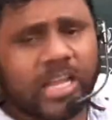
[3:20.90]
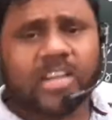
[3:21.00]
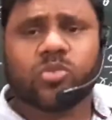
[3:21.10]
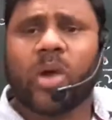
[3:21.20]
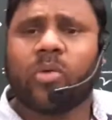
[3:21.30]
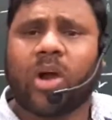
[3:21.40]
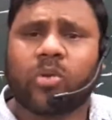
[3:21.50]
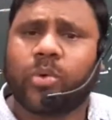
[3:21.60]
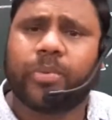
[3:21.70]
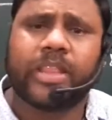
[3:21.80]
that's why
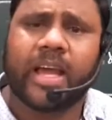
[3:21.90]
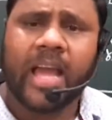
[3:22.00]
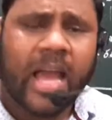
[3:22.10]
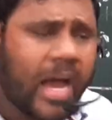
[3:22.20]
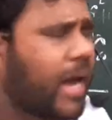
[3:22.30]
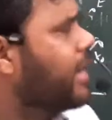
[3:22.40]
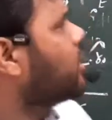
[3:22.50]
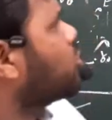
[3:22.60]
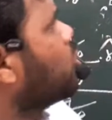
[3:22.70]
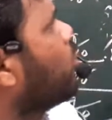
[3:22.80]
what would be the
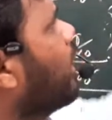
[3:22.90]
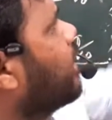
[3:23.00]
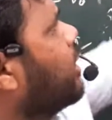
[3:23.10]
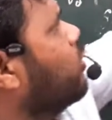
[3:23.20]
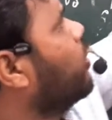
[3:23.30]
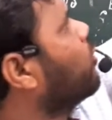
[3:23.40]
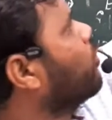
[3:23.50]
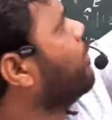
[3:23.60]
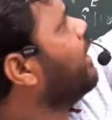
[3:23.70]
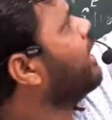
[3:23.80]
its unit? The unit
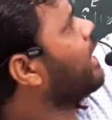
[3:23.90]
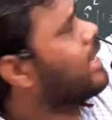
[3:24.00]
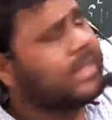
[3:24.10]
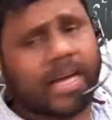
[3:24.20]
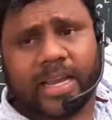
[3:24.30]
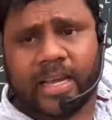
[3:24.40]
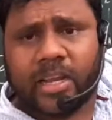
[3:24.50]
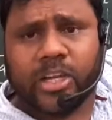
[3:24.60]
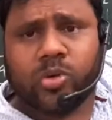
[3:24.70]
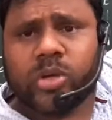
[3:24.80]
would be
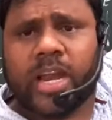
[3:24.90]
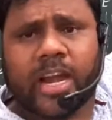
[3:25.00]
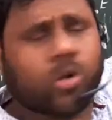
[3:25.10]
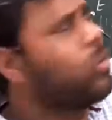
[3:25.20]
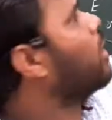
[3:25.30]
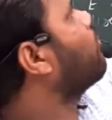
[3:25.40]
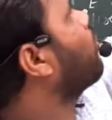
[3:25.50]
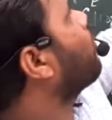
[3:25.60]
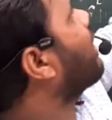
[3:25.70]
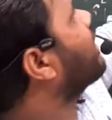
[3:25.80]
the Newton and Coulomb.
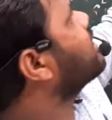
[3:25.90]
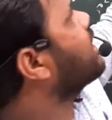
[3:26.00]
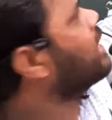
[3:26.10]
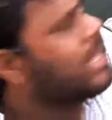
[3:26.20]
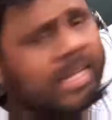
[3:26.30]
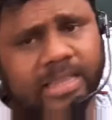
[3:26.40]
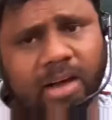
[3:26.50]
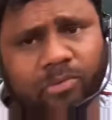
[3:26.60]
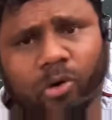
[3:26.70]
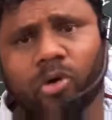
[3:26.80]
For what reason?
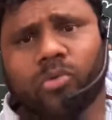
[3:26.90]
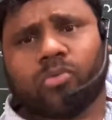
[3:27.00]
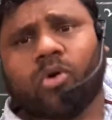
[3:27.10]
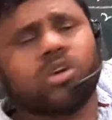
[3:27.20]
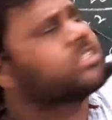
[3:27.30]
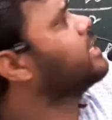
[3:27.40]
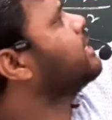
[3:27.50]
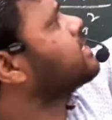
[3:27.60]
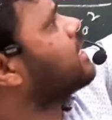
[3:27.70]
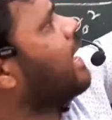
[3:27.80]
The force
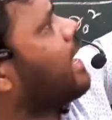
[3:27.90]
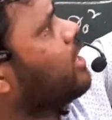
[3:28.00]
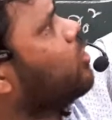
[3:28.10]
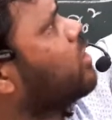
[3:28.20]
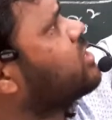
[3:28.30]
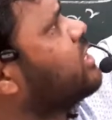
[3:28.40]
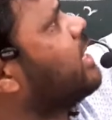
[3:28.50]
is here. You can see